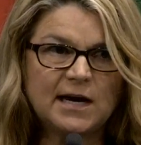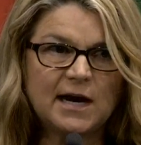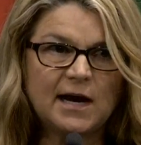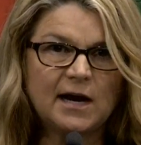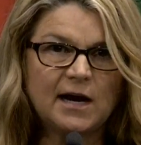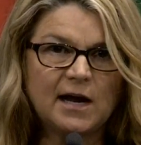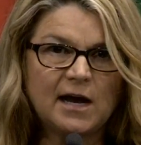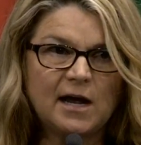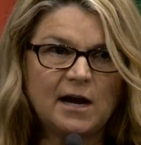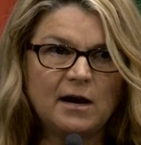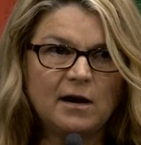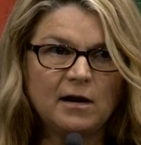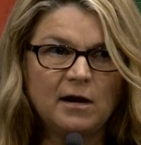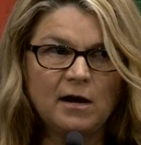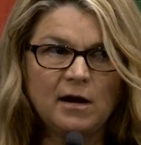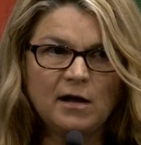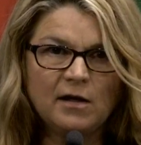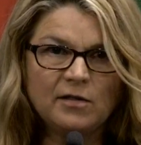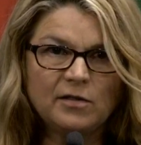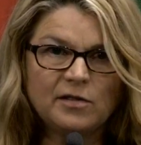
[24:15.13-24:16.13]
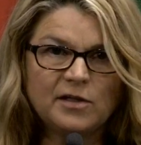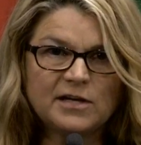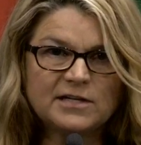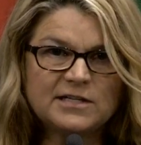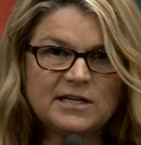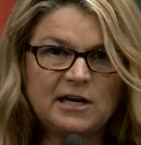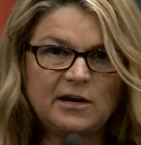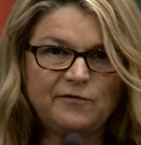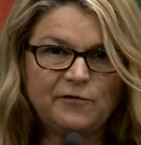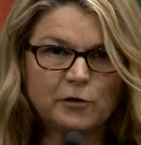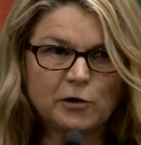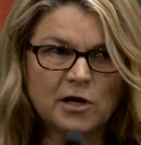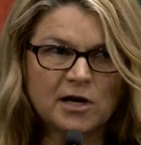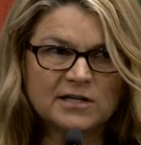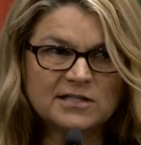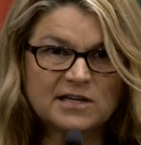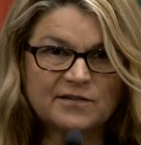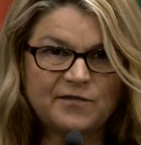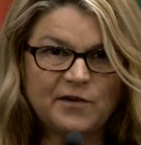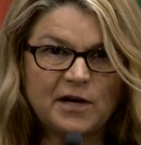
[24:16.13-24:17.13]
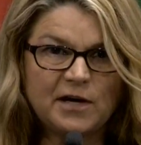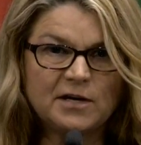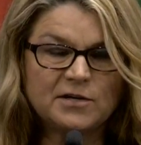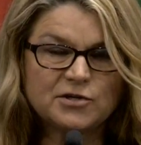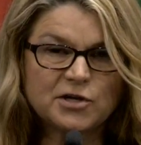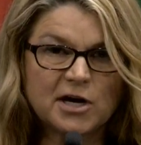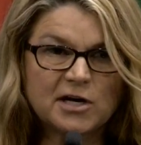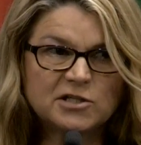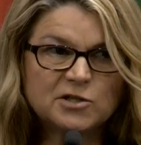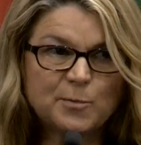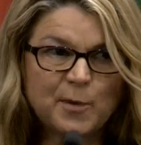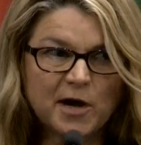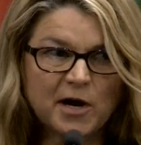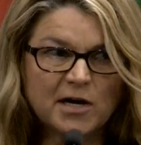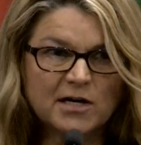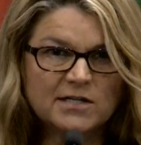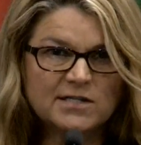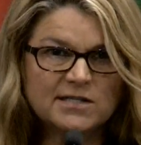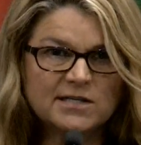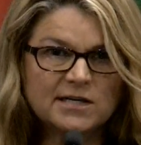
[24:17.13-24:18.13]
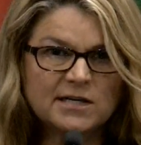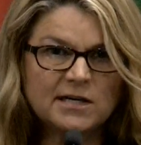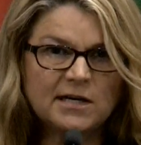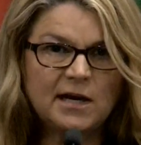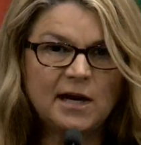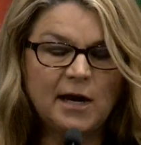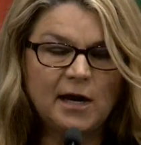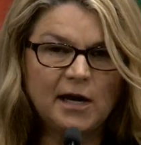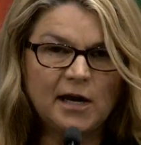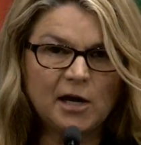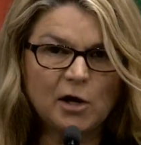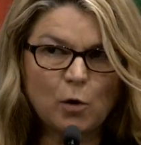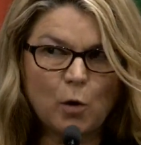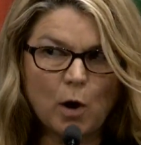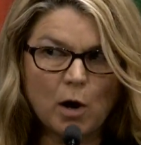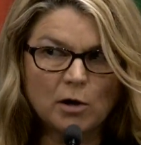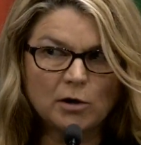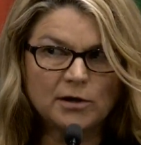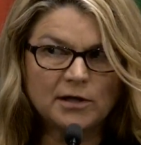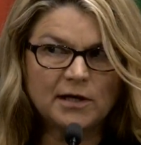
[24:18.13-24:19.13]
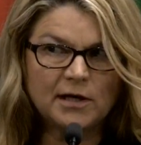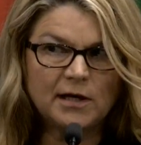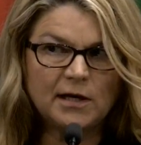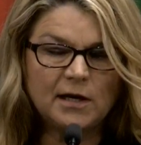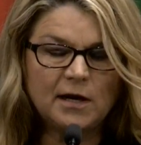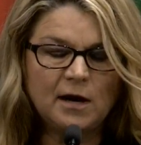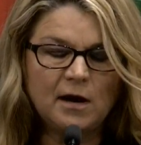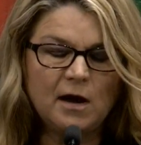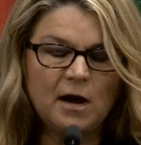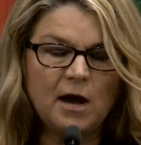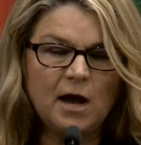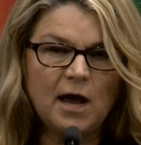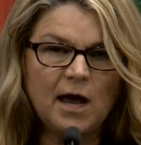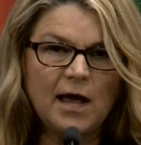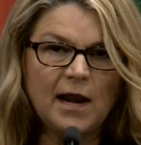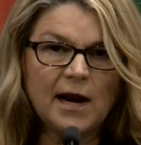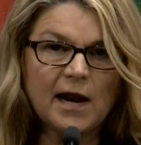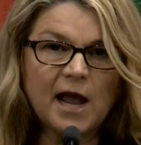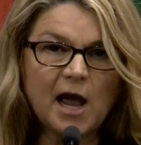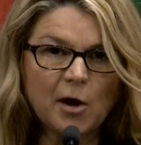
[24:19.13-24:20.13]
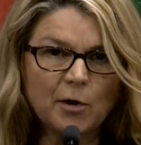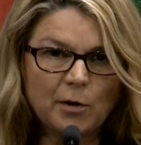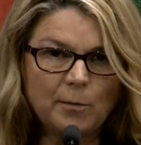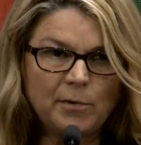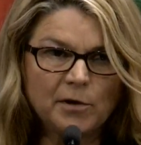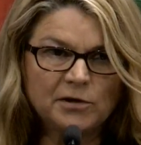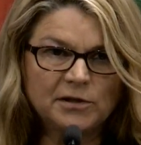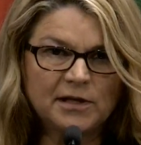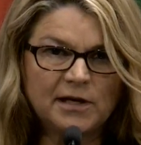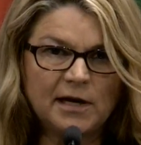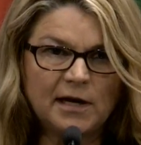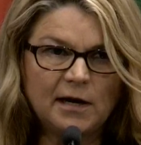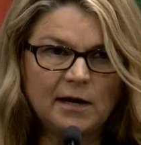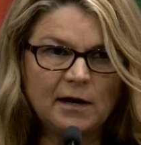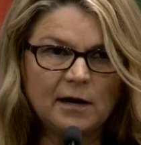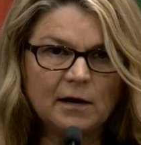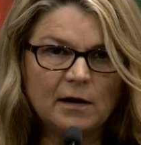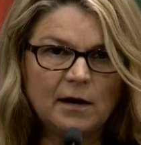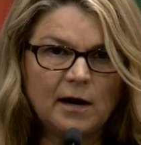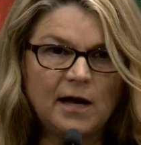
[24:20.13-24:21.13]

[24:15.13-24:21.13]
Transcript: Again, the T philosophy: transparency, equality, and accountability.